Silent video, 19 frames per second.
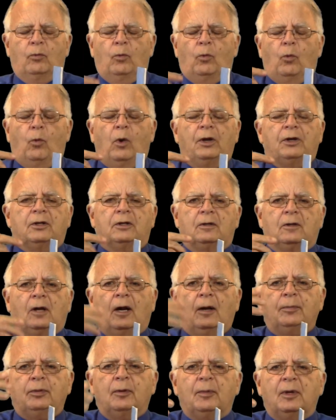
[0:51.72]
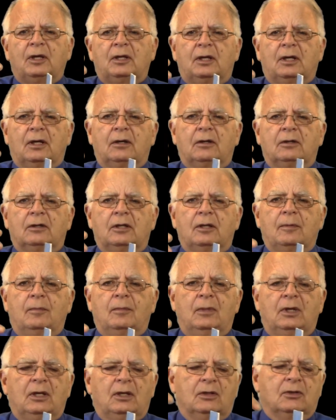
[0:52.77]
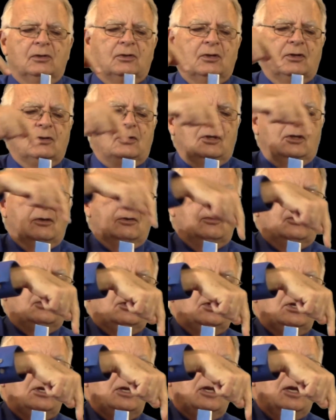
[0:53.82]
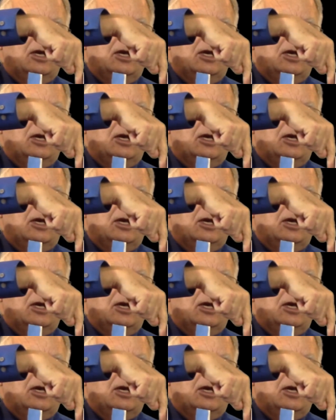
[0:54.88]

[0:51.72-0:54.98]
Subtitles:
What complementarity means is that you see